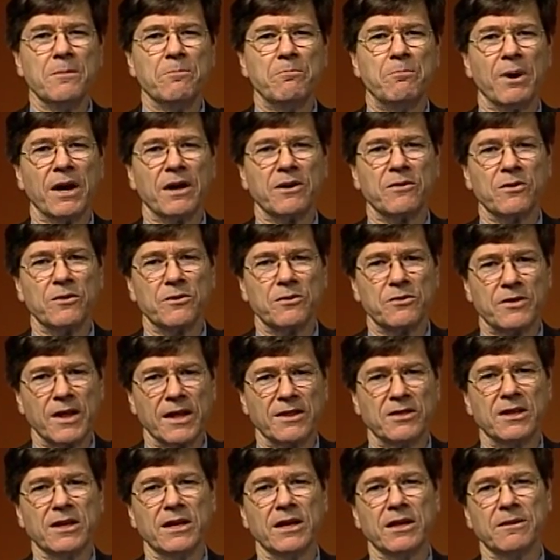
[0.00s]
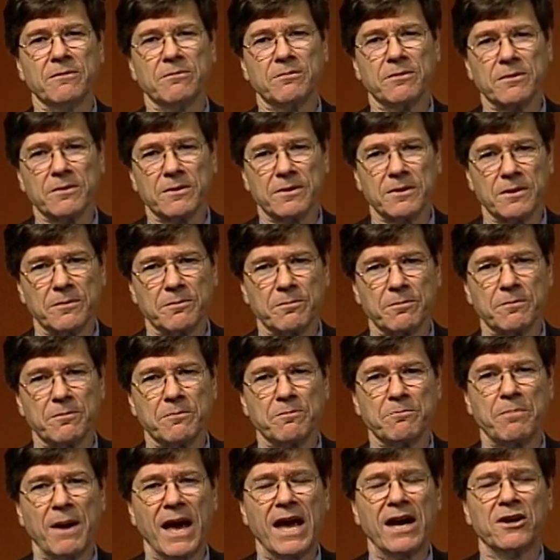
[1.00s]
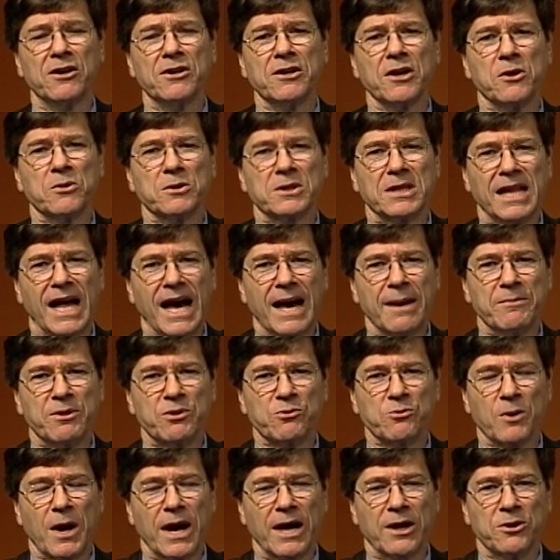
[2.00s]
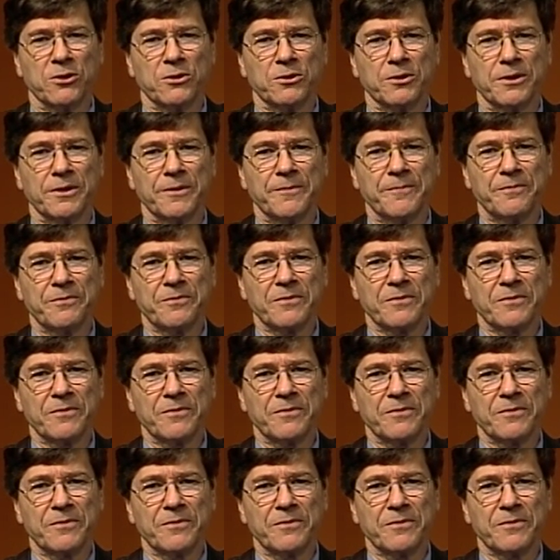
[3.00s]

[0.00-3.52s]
but that the paleoclimate record